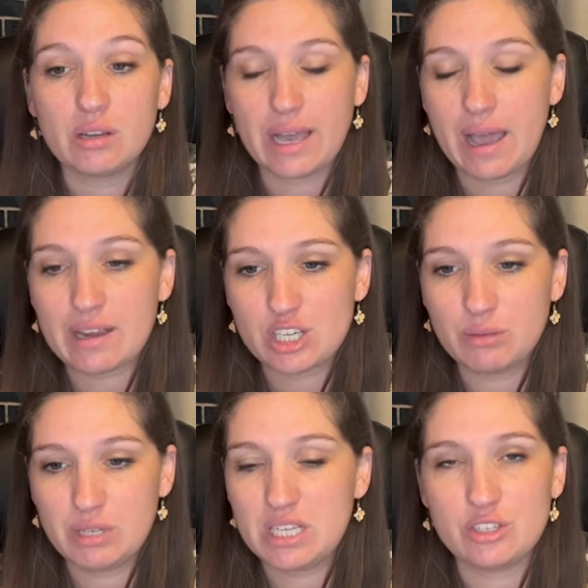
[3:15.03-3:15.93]
I
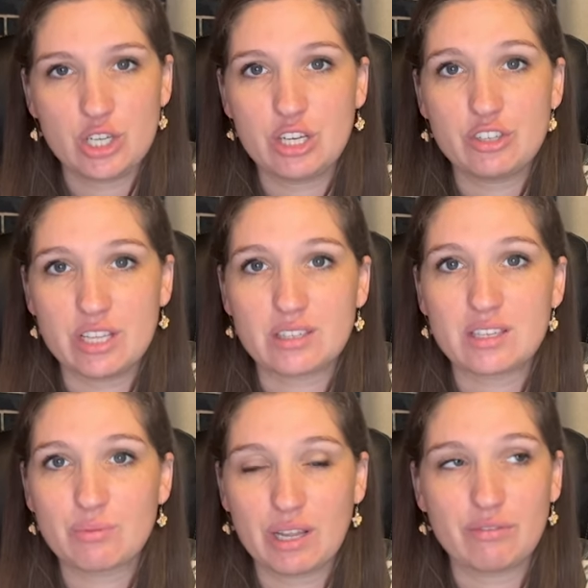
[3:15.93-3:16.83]
actually need to change this
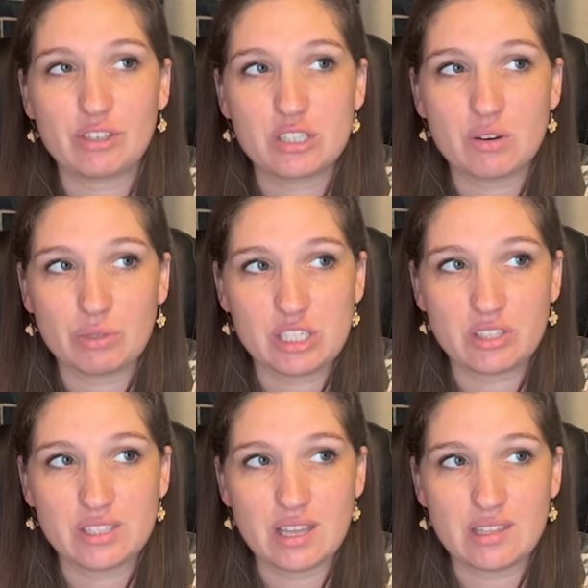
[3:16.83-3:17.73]
because when I first
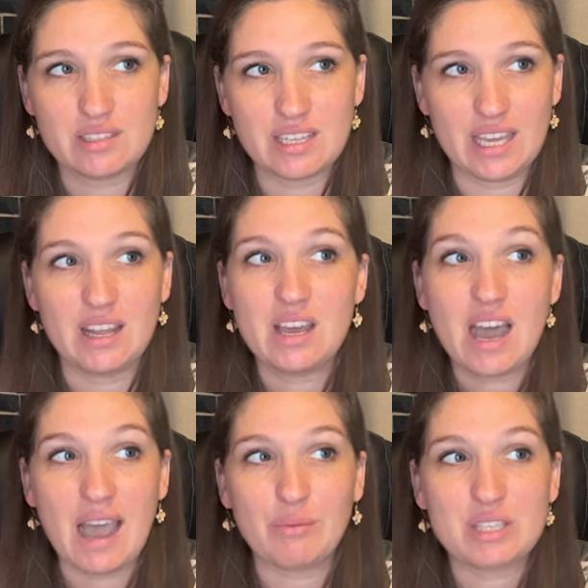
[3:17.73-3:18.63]
originally said this date,
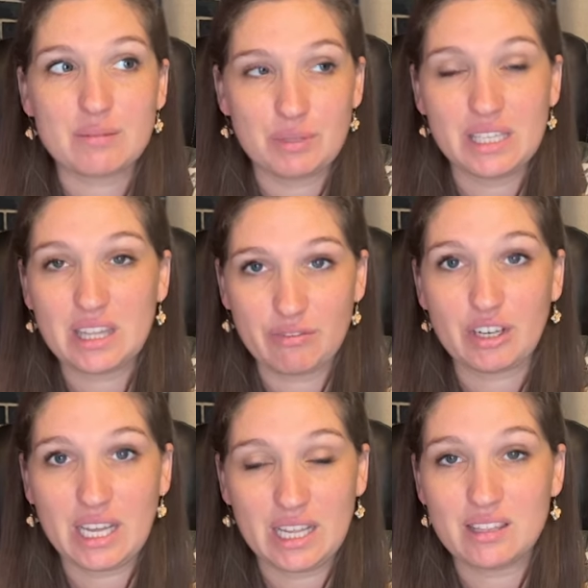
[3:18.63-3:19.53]
I was completely
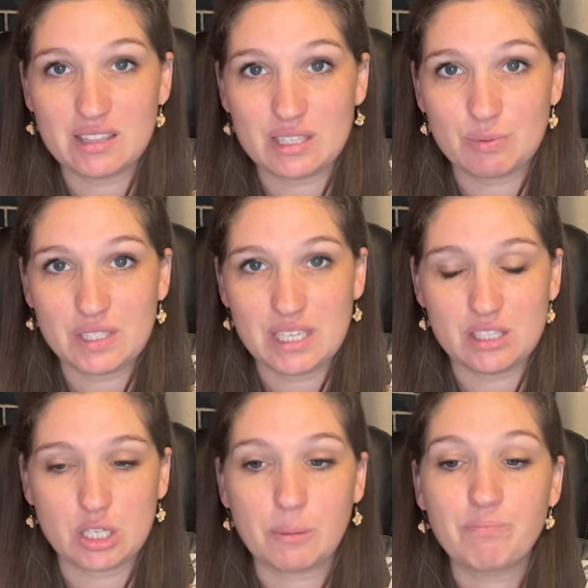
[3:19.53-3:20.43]
forgetting that this was
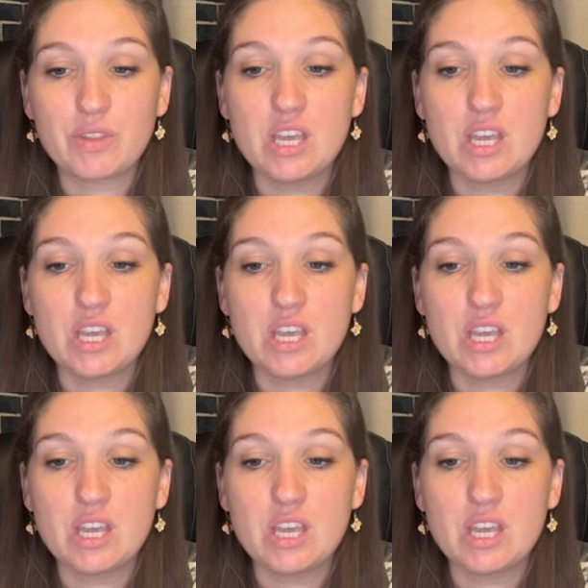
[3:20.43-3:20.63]
Easter.